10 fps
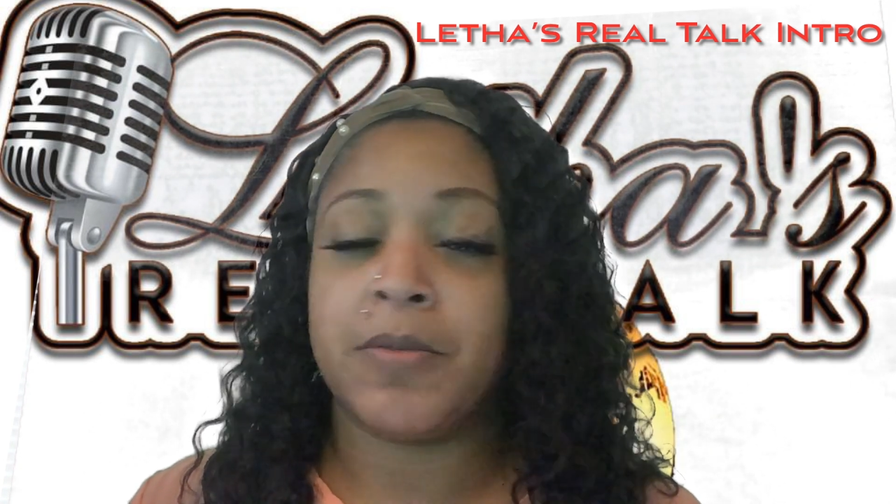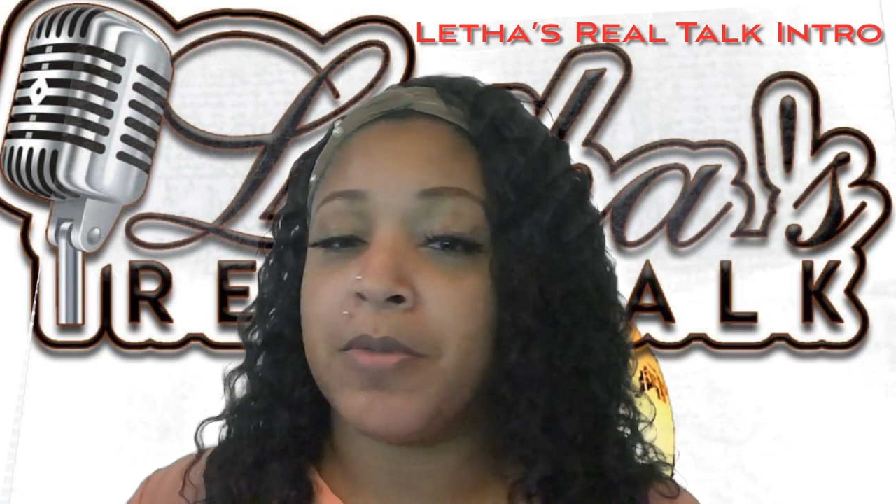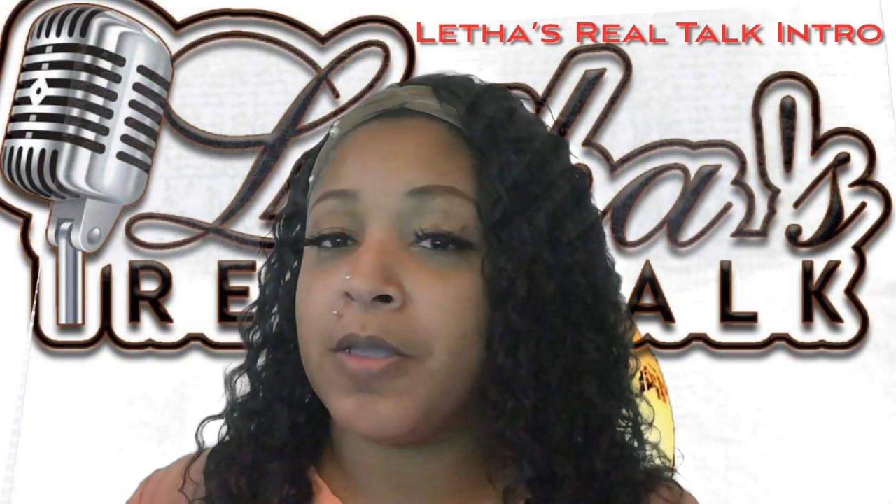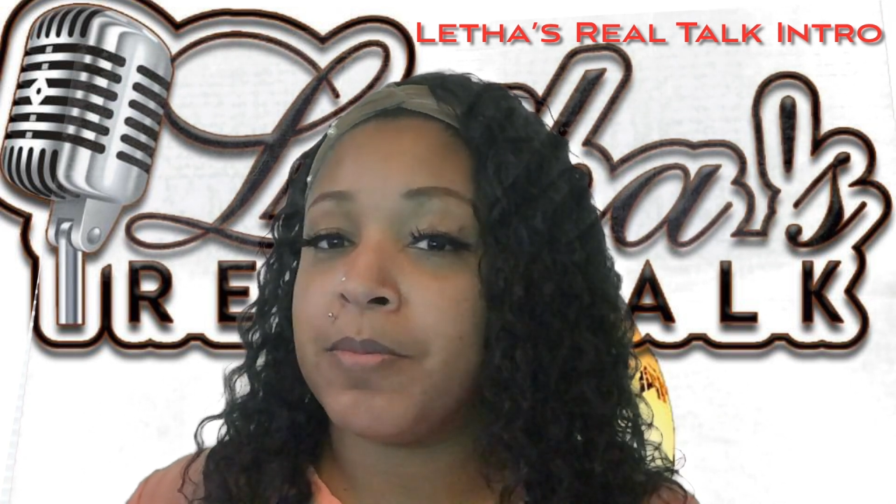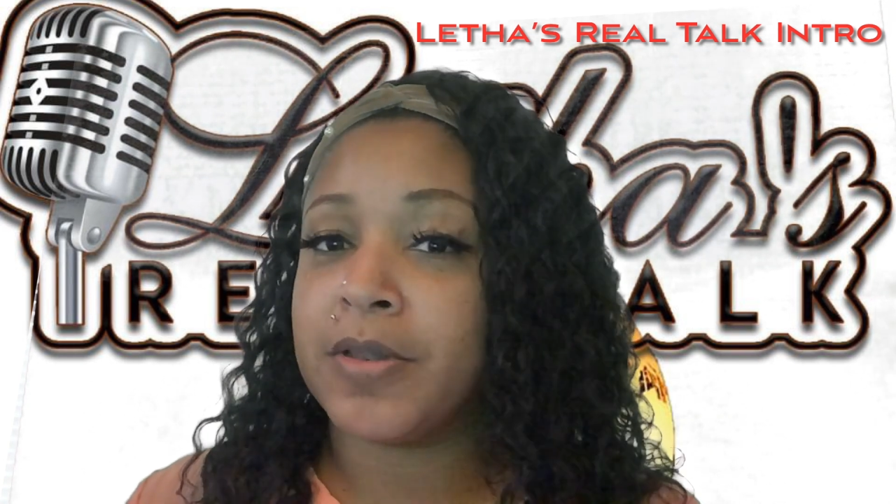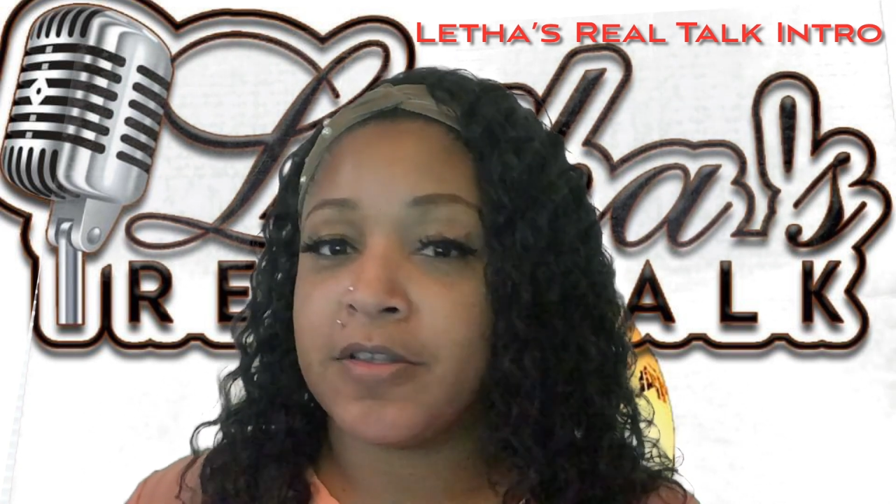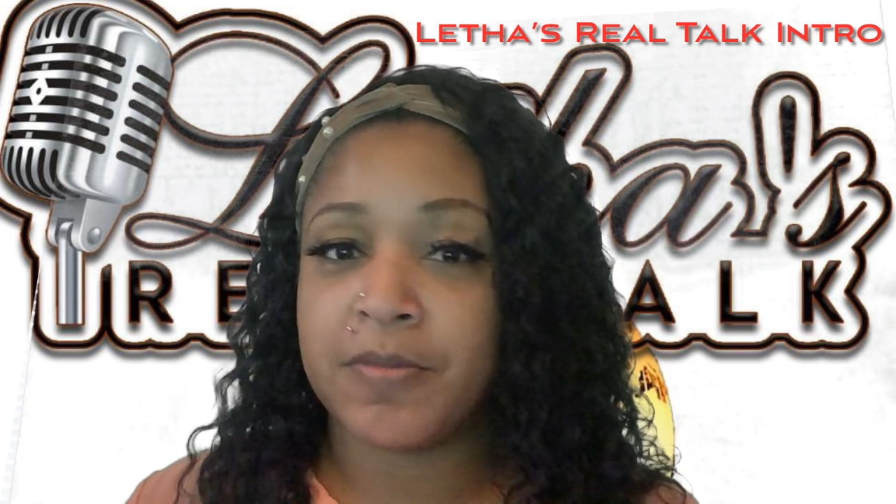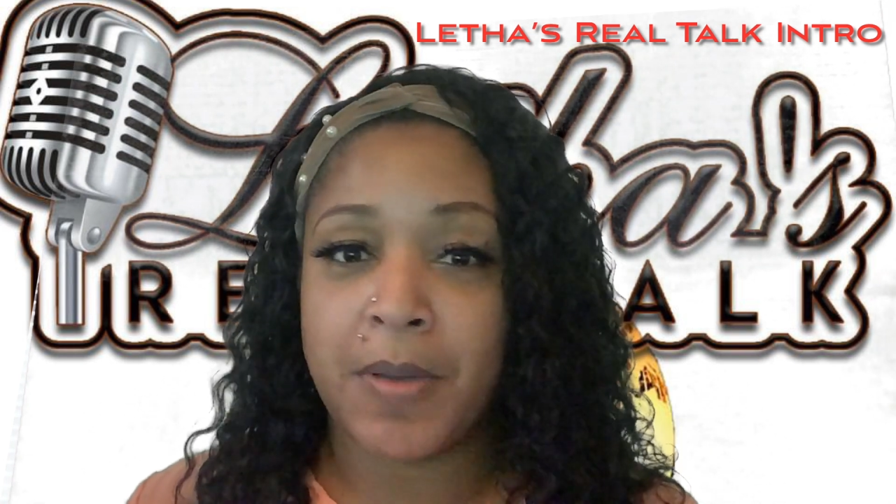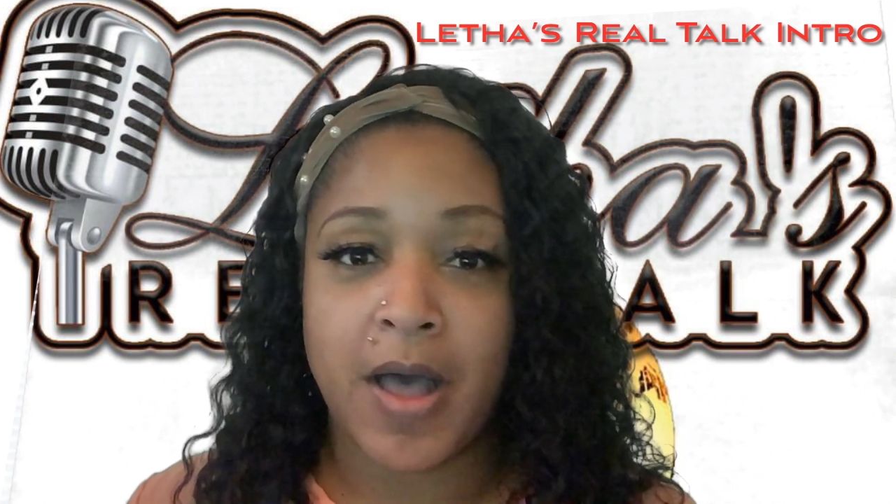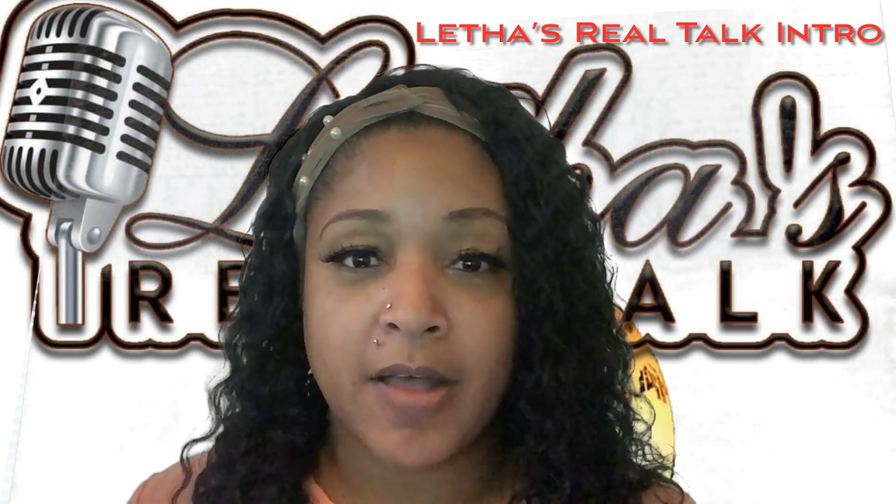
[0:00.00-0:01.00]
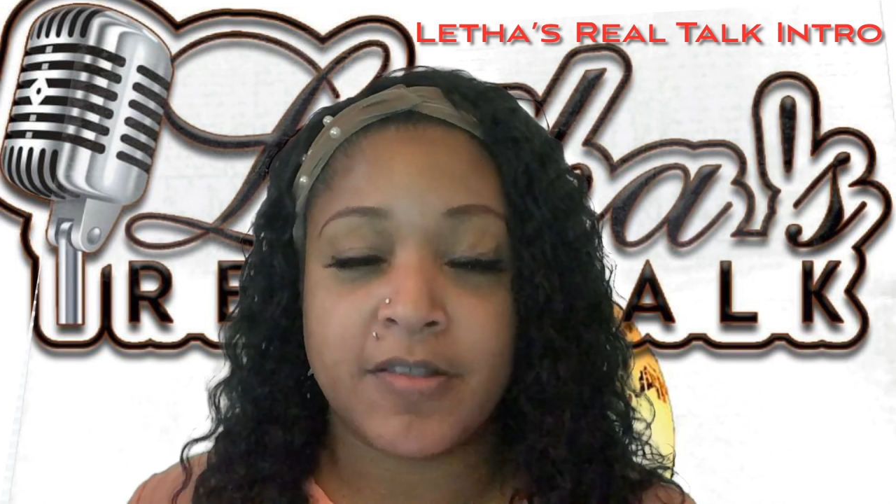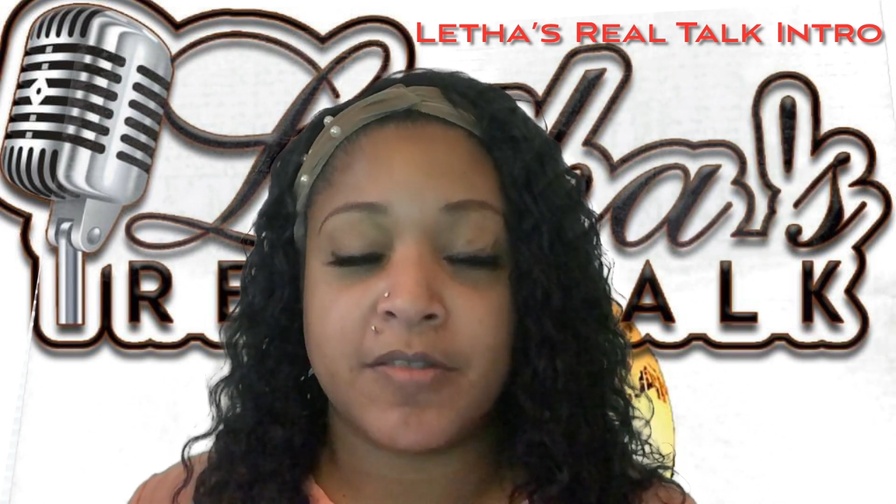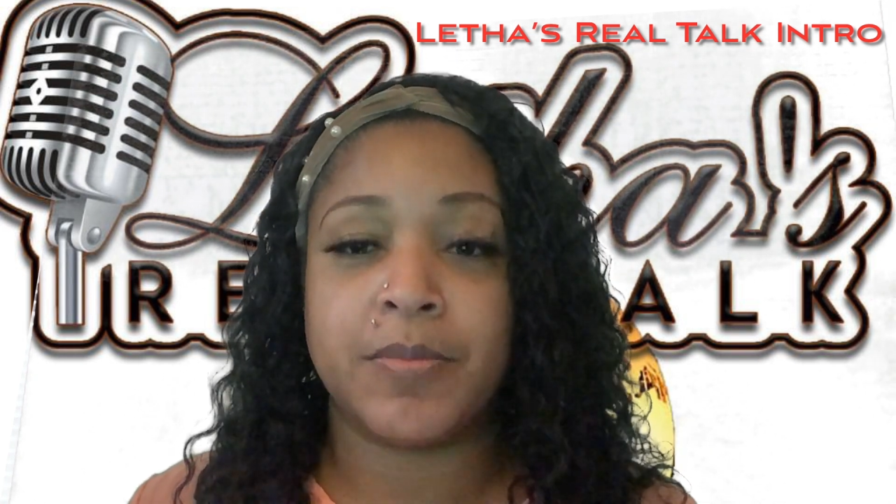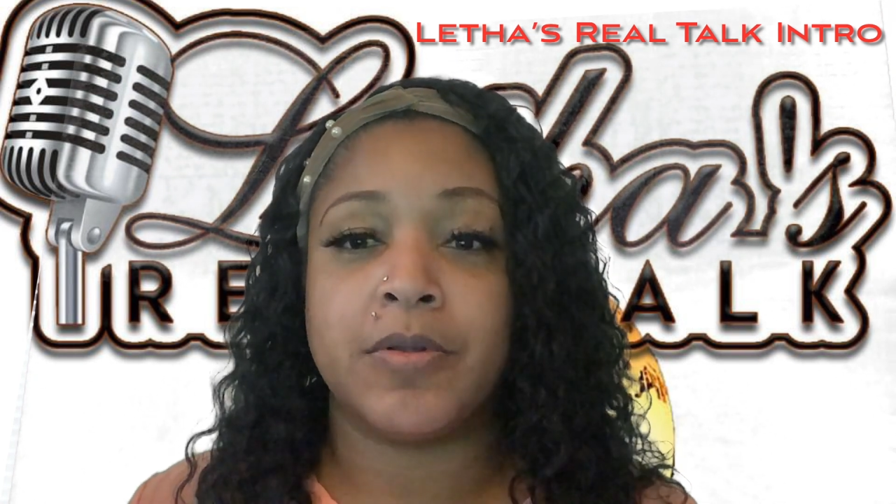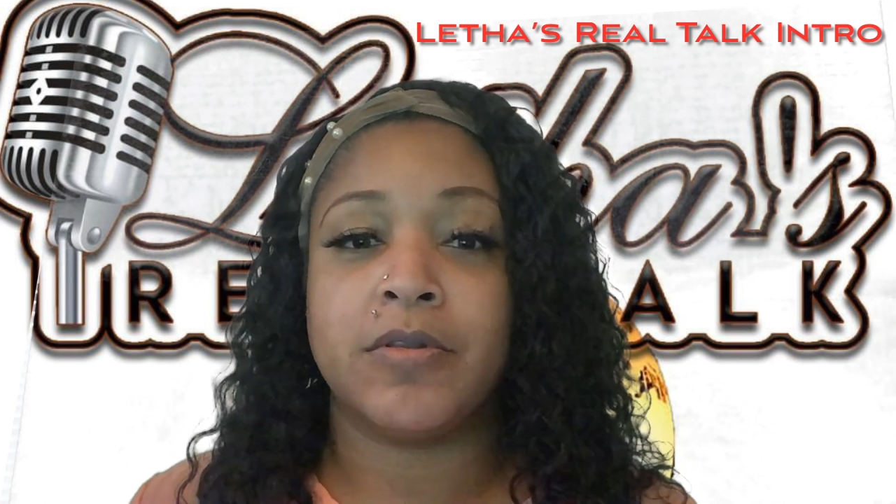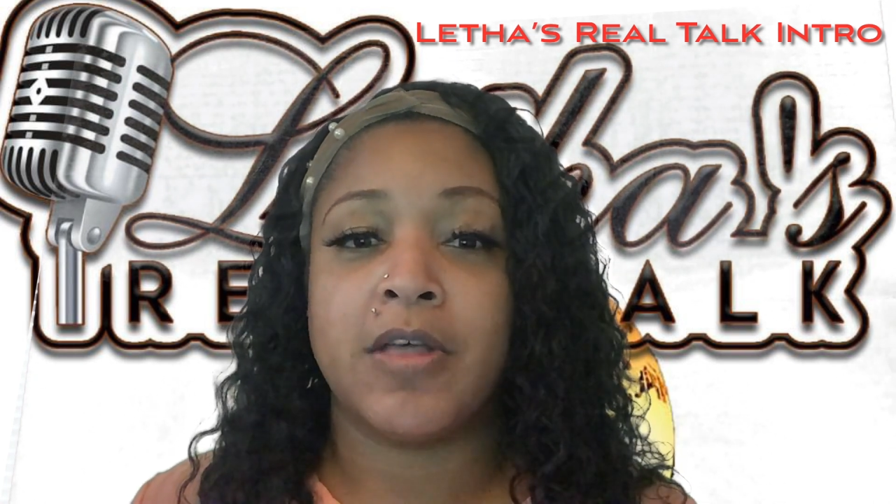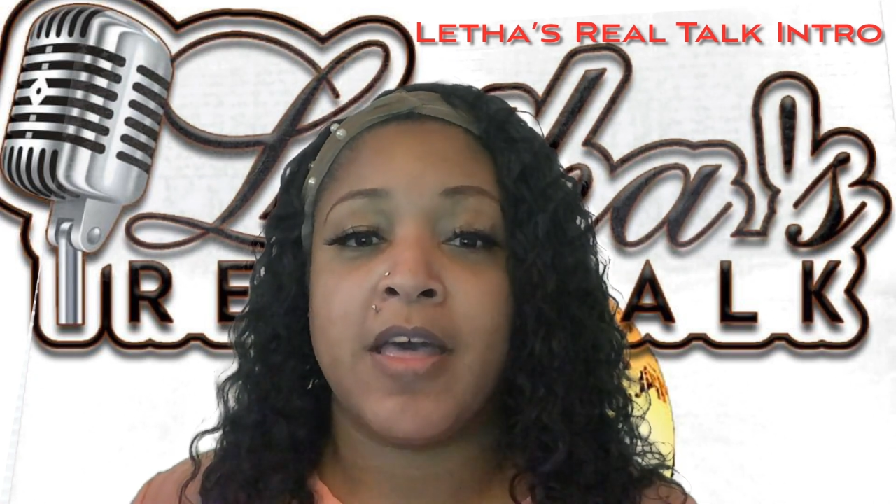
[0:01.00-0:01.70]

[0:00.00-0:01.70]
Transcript: people as possible